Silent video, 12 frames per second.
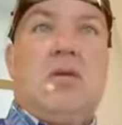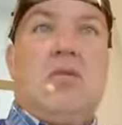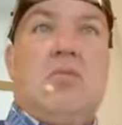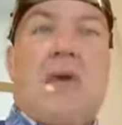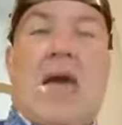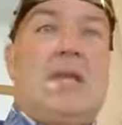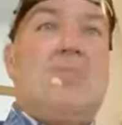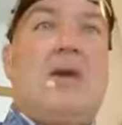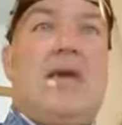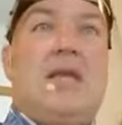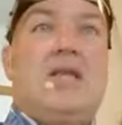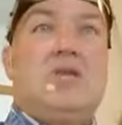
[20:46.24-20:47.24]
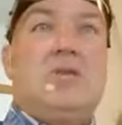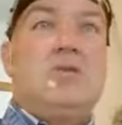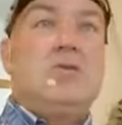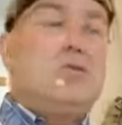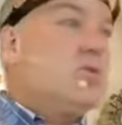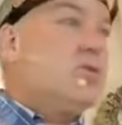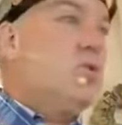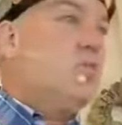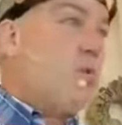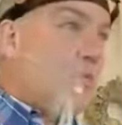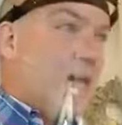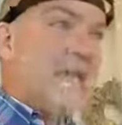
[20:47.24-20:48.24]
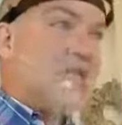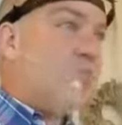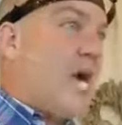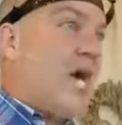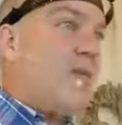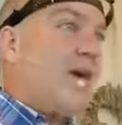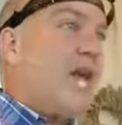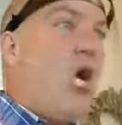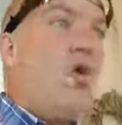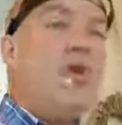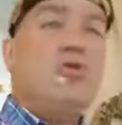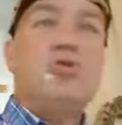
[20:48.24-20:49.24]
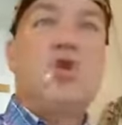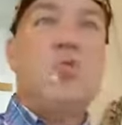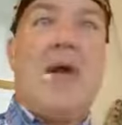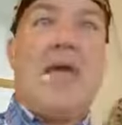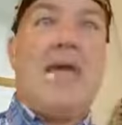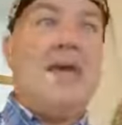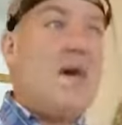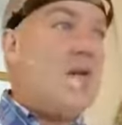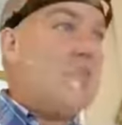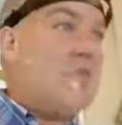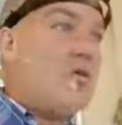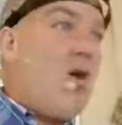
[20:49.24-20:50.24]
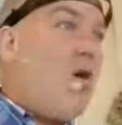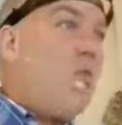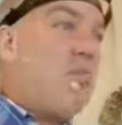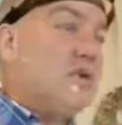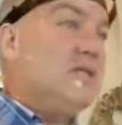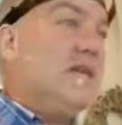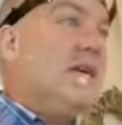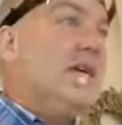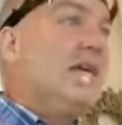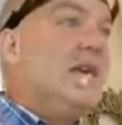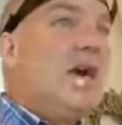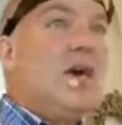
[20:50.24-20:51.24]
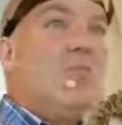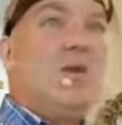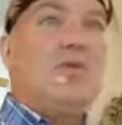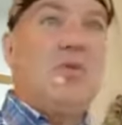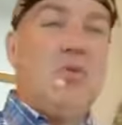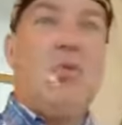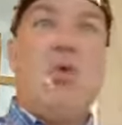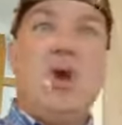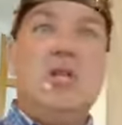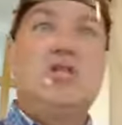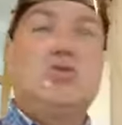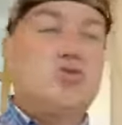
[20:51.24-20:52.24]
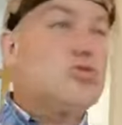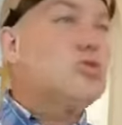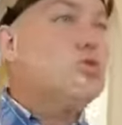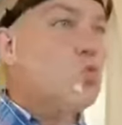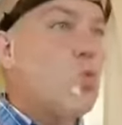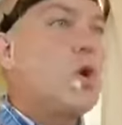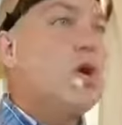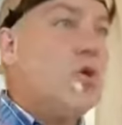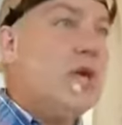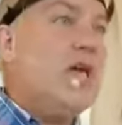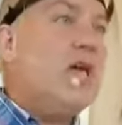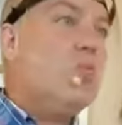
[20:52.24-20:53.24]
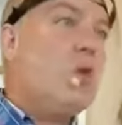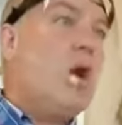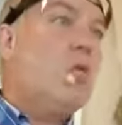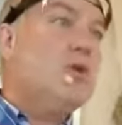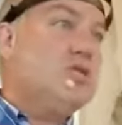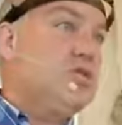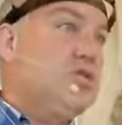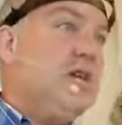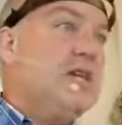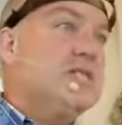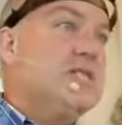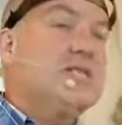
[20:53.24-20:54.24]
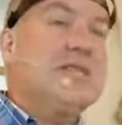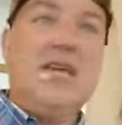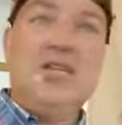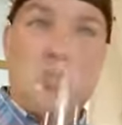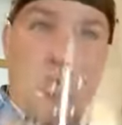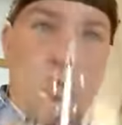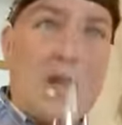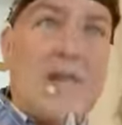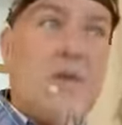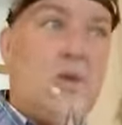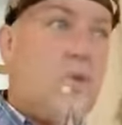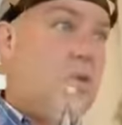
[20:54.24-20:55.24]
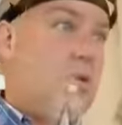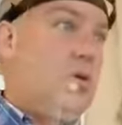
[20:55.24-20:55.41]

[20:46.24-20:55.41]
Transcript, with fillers: Batman, Superman, Spider Man, all those are made up. They're all pretend. But the one true, real hero is Jesus. He's real.